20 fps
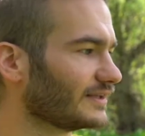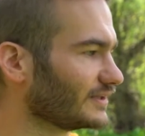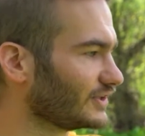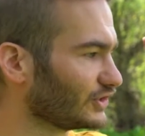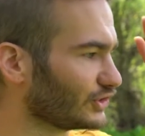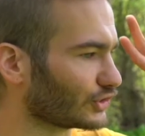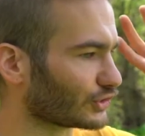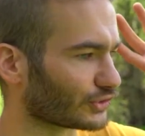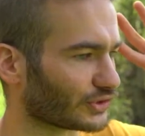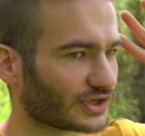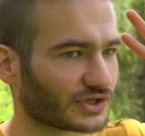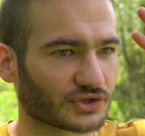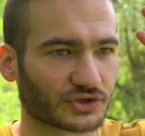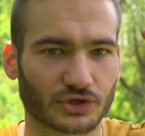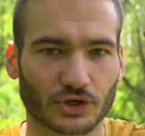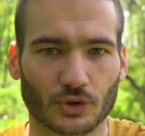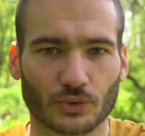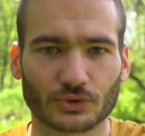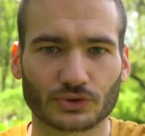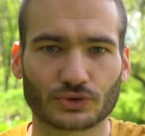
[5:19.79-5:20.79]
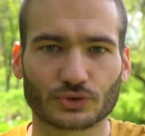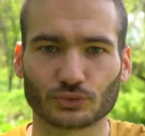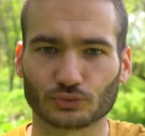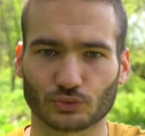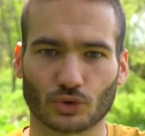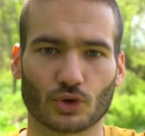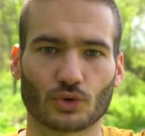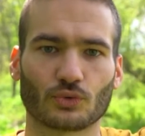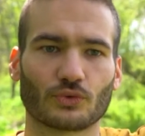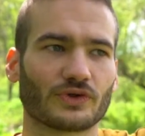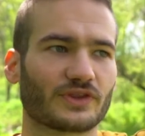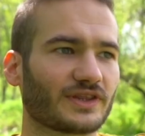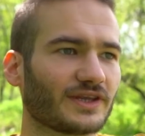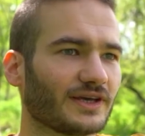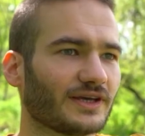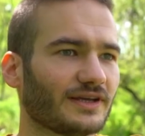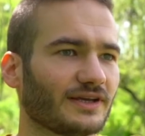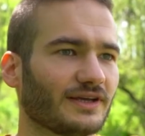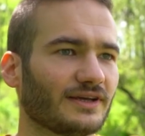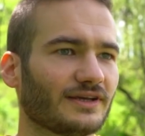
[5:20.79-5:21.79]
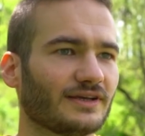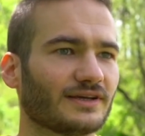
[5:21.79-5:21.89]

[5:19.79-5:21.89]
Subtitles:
you're either going to roll with it,